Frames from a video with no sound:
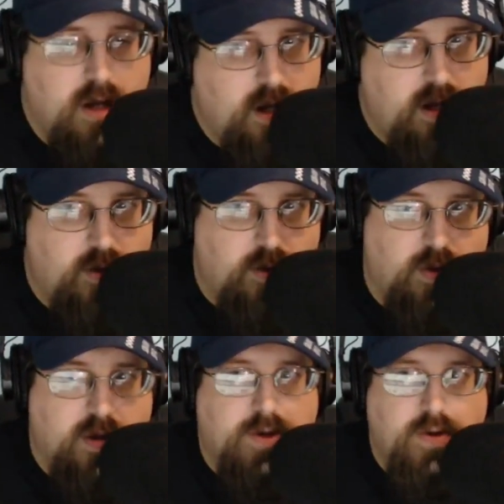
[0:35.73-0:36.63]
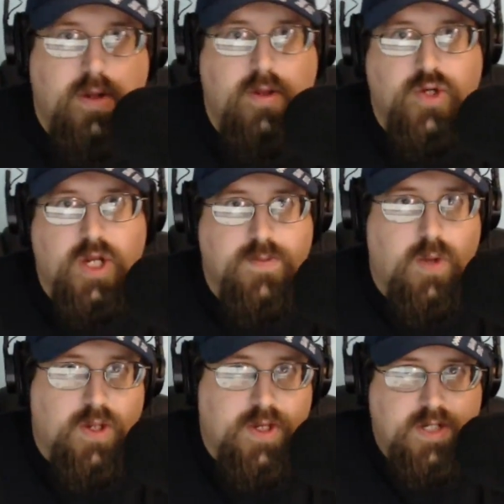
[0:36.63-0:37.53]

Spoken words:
Hello and welcome to another Jay's Politics